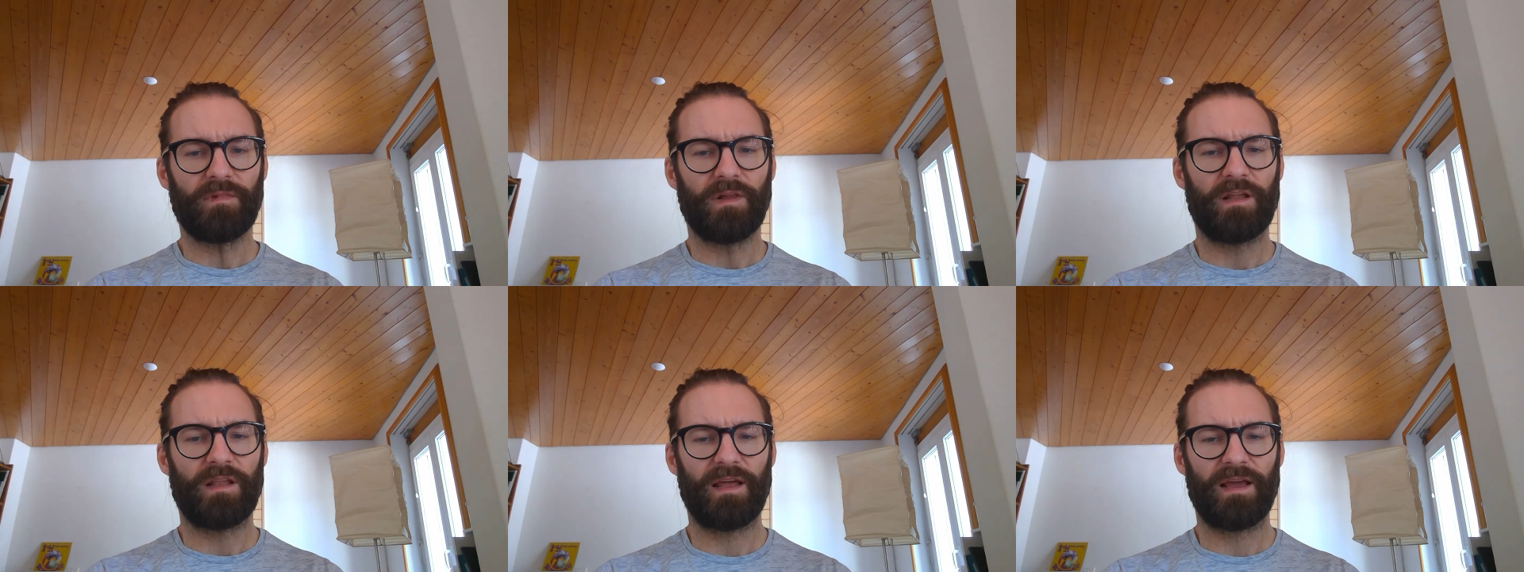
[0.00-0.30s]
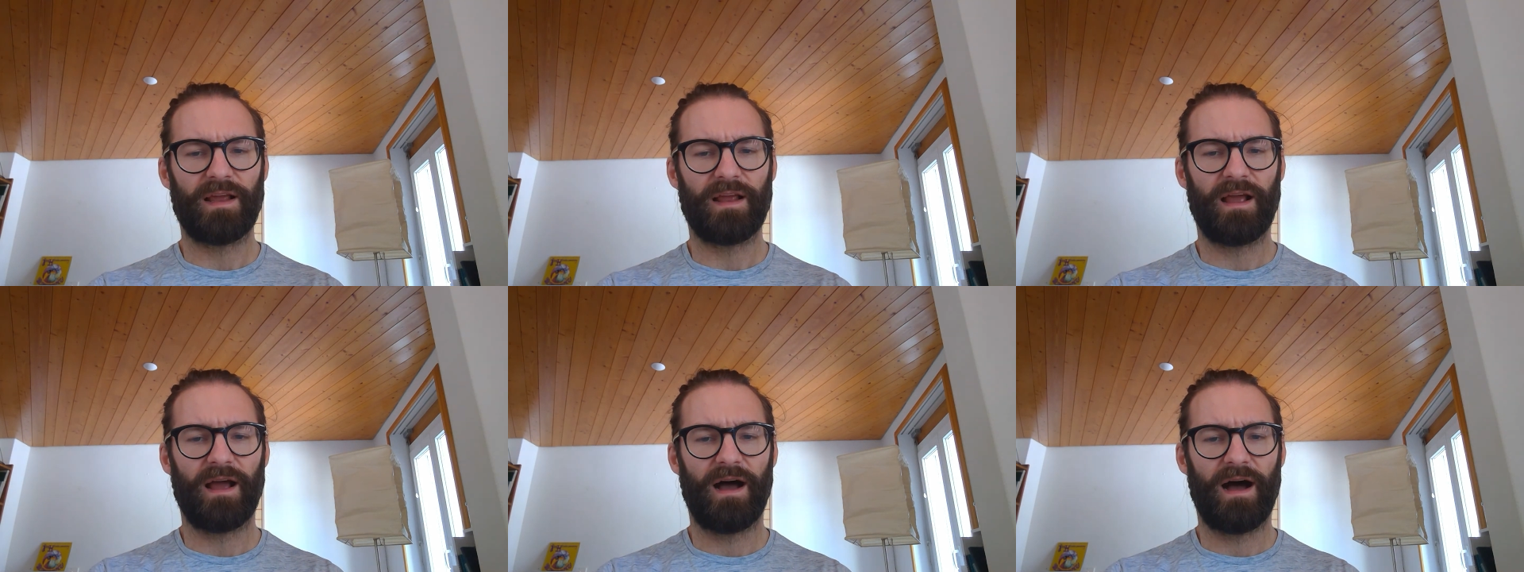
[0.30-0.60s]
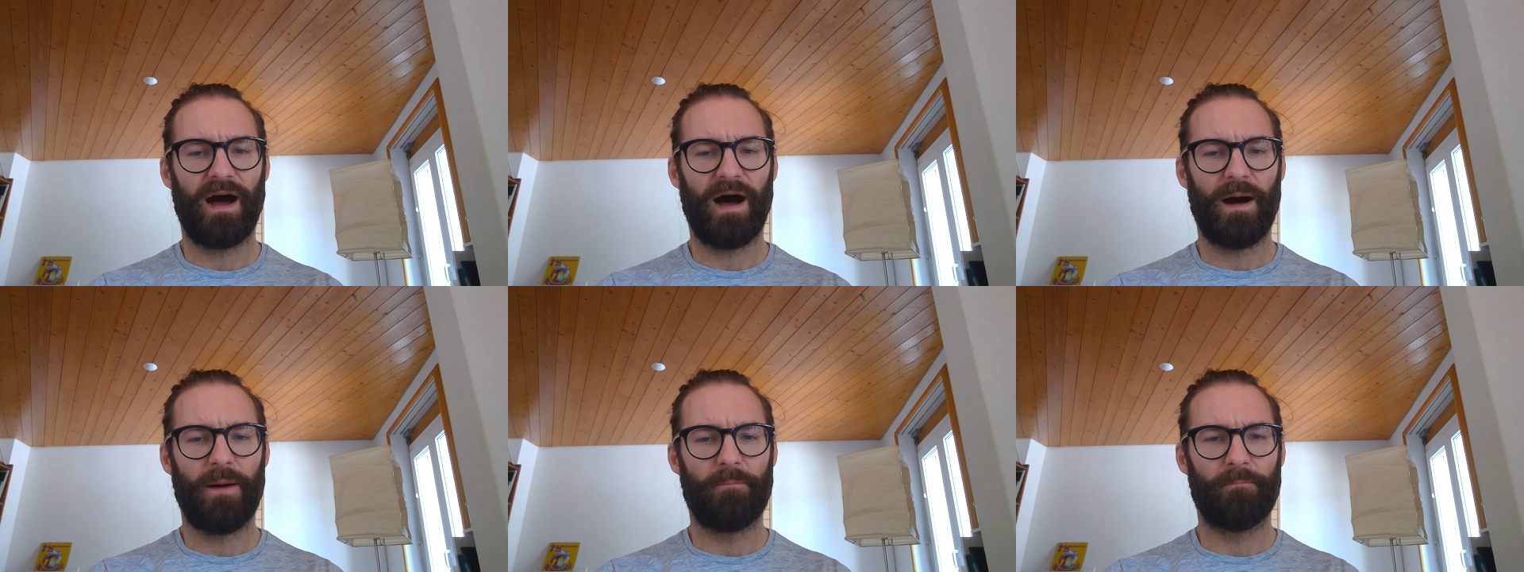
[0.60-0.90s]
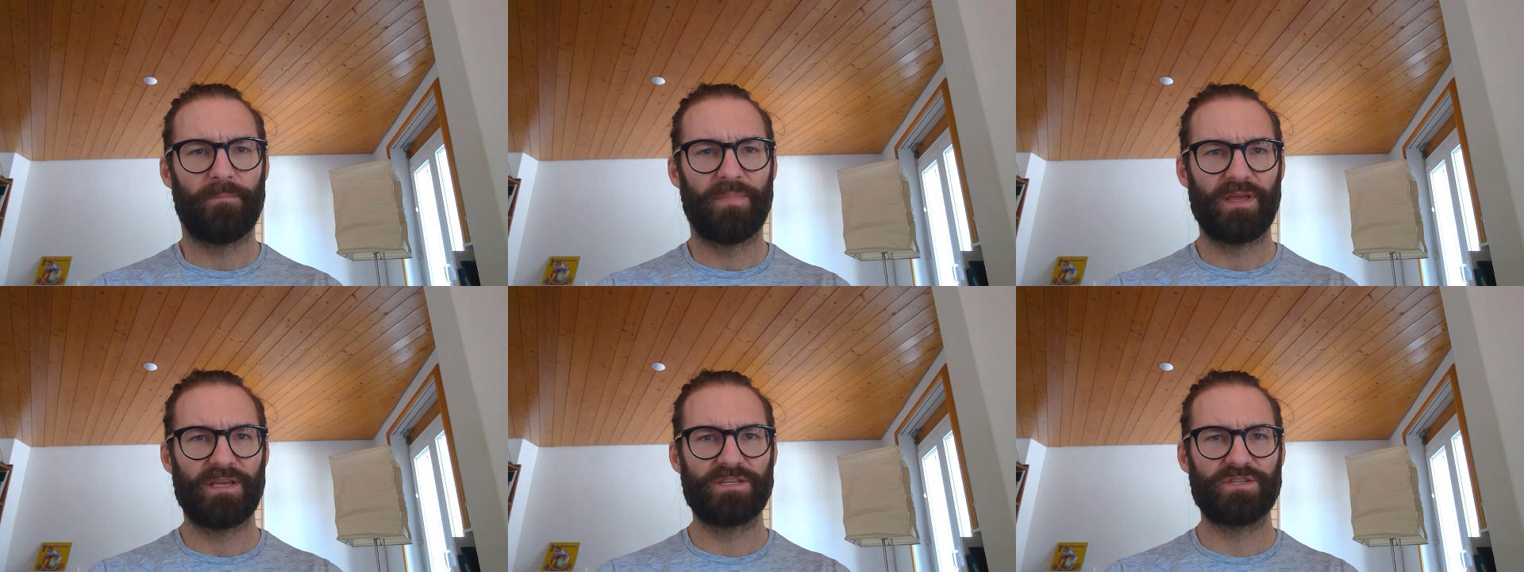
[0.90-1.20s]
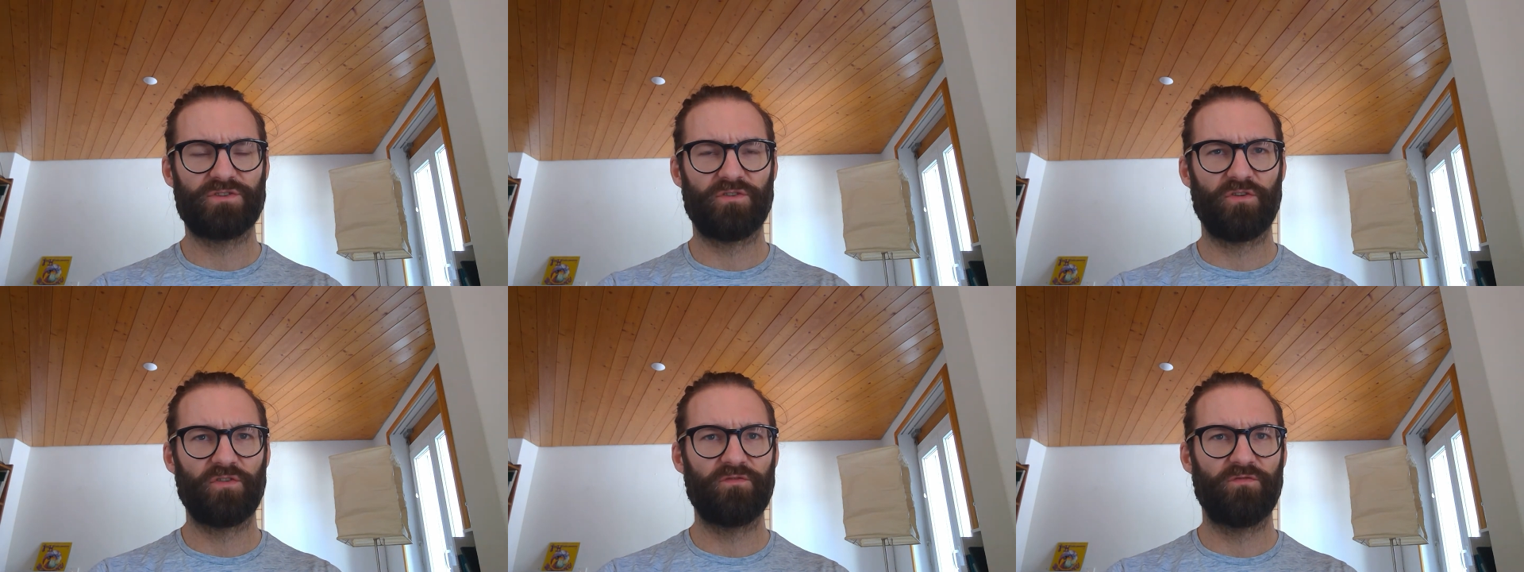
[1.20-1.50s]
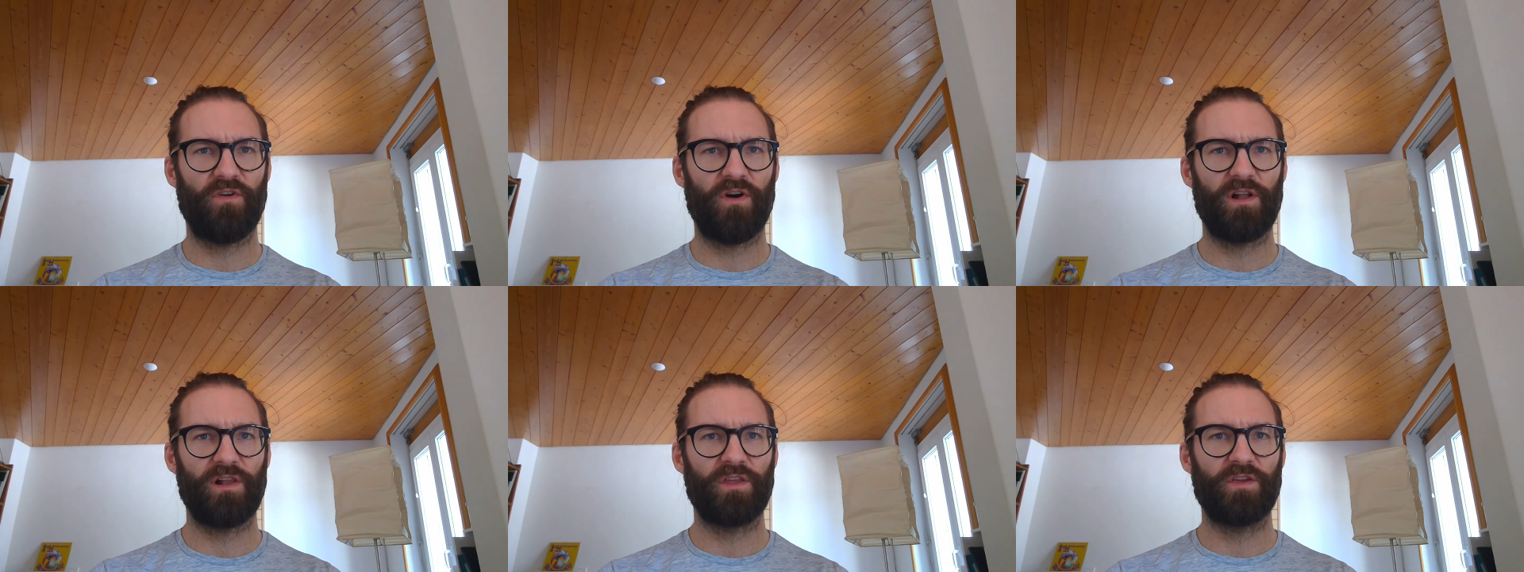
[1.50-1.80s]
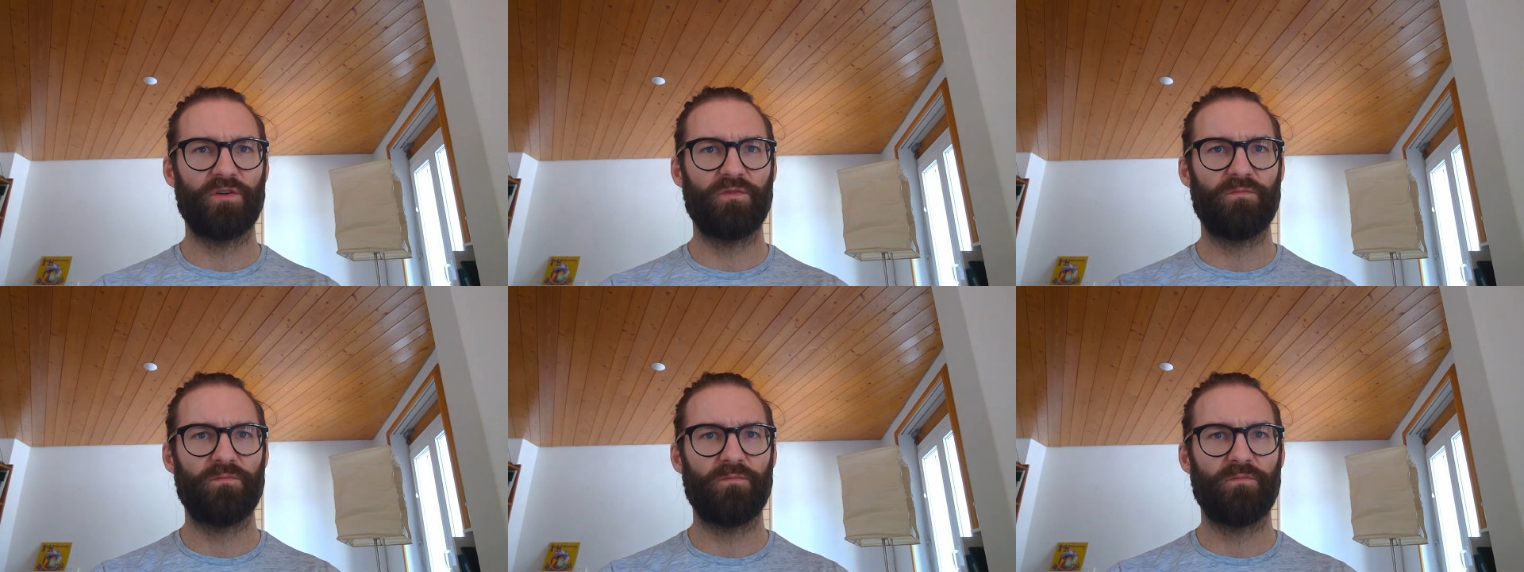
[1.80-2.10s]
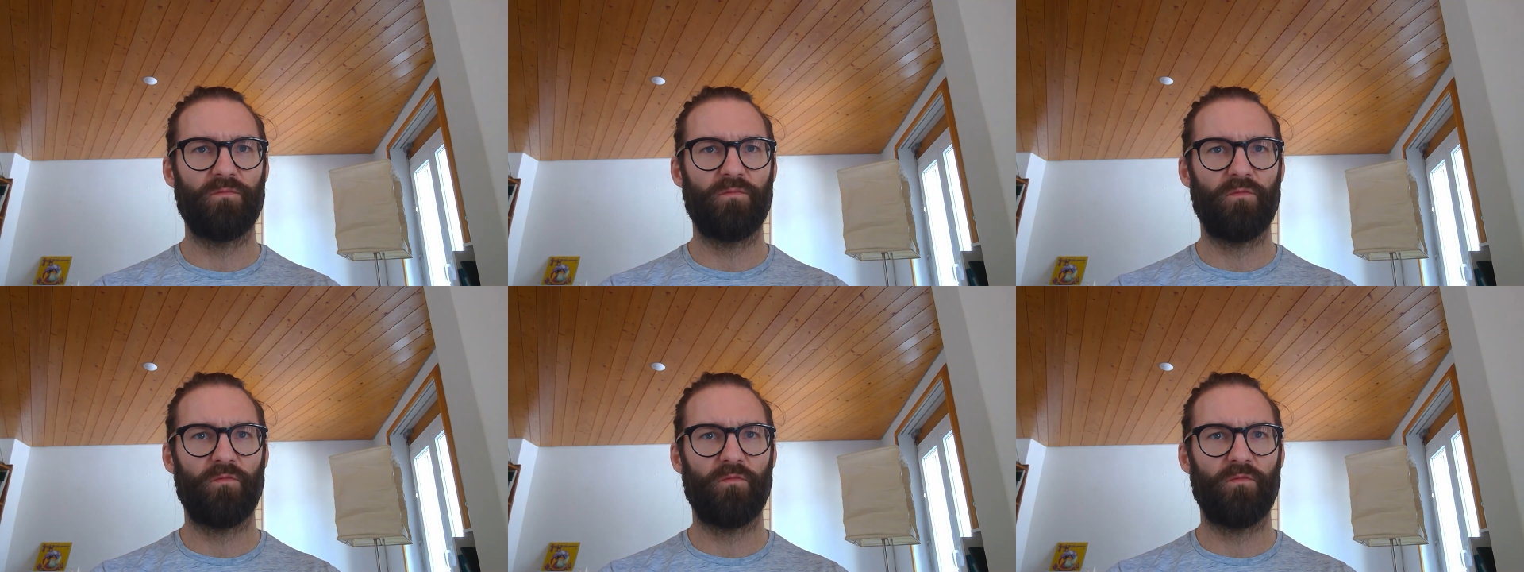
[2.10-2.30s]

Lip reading: Because stroke volume,